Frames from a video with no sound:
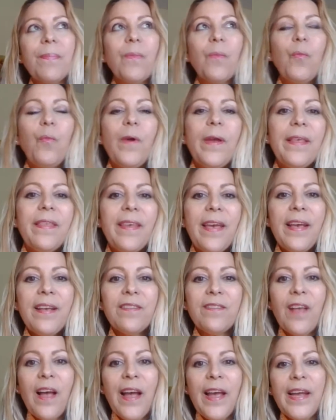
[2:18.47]
with
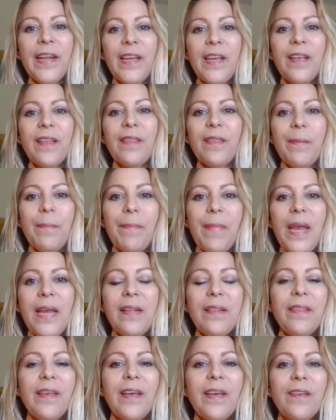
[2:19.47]
anxiety, the
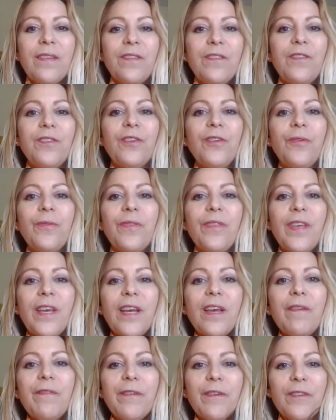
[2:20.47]
main thing is to
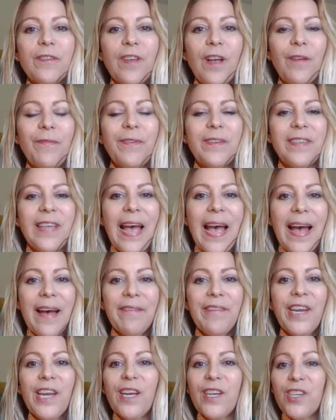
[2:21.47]
think of yourself as
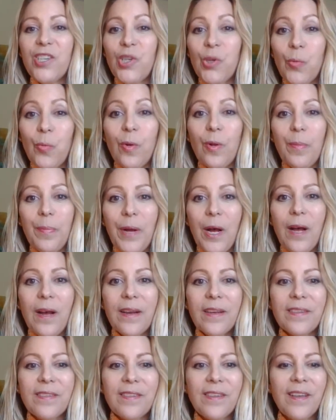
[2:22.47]
having a
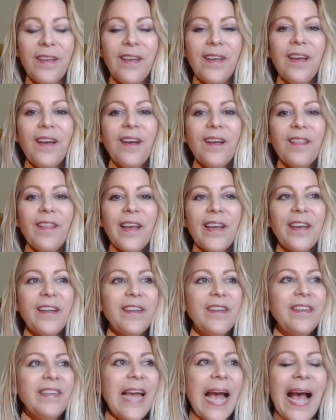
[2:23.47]
toolbox, like
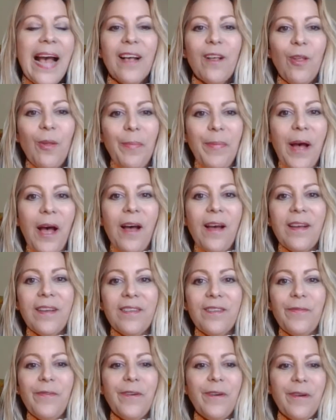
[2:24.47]
a tackle
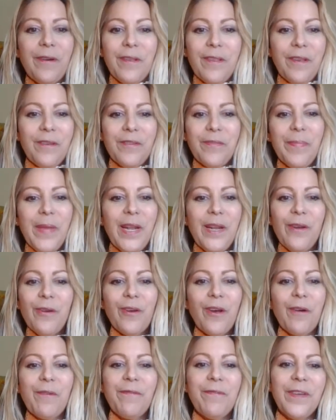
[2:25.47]
box for those men who
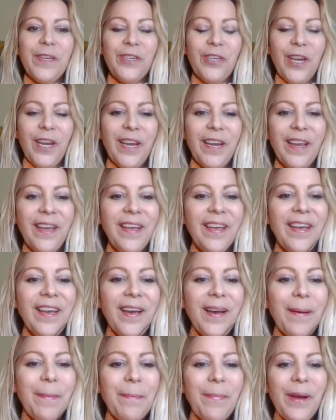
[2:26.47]
go fishing.
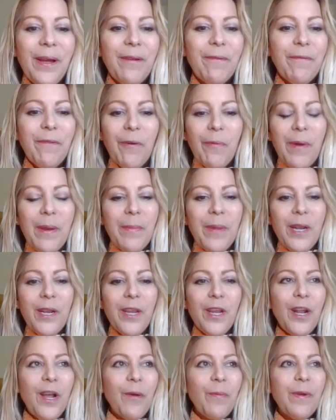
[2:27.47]
But for women,
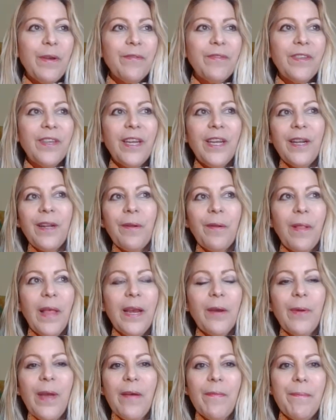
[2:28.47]
we've seen,
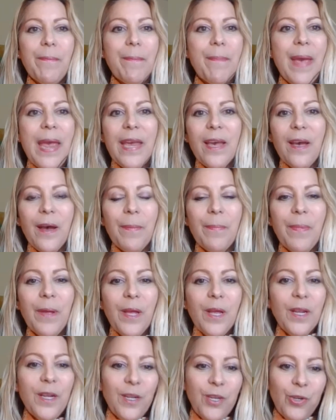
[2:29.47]
like, we have makeup
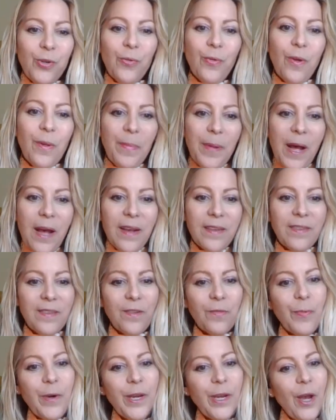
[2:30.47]

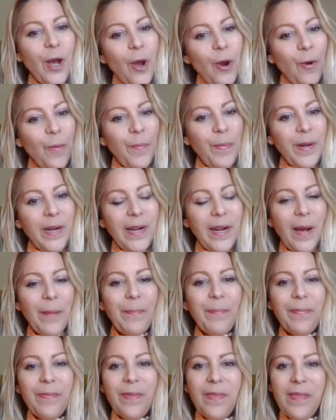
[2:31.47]
toolboxes where you open it up